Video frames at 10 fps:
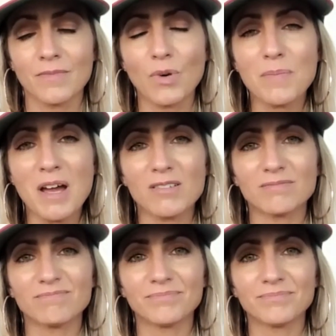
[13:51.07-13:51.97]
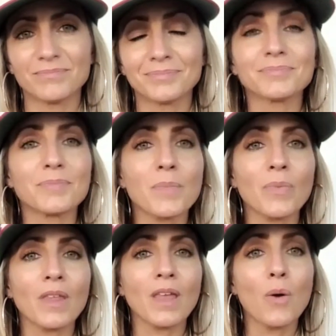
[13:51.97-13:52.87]
What about
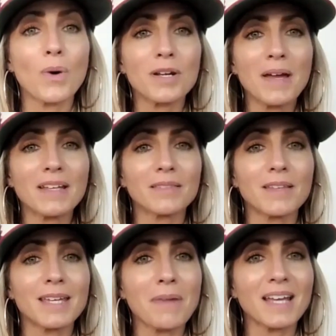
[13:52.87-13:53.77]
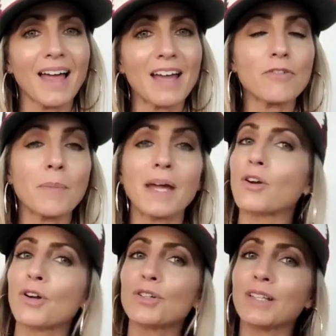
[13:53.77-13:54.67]
what am I in my life am I
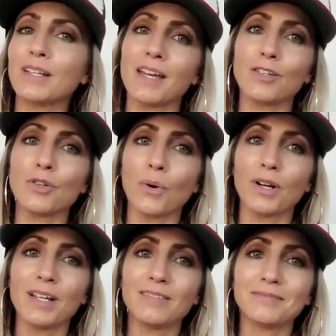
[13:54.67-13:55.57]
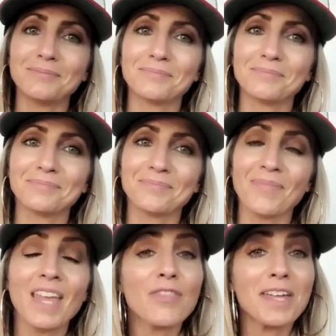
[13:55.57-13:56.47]
currently ignoring
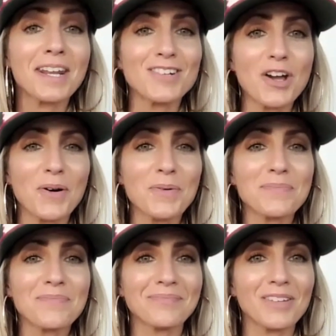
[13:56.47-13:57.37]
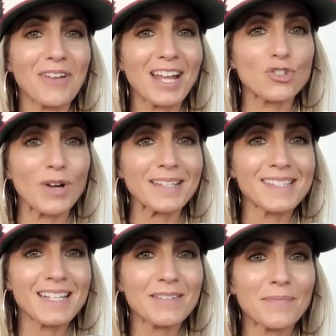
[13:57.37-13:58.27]
that I know if I
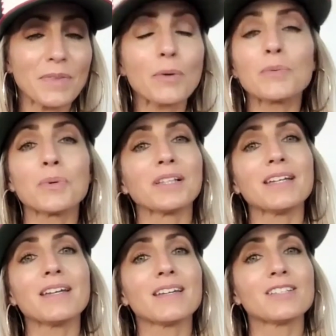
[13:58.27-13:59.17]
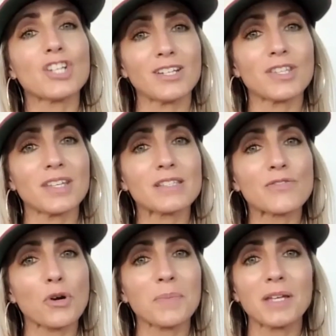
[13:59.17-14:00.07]
addressed it, it would really change things
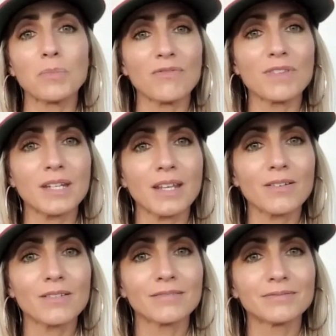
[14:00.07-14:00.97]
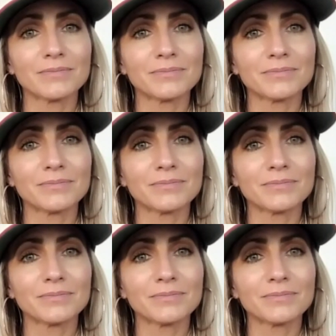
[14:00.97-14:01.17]
for me and move the needle?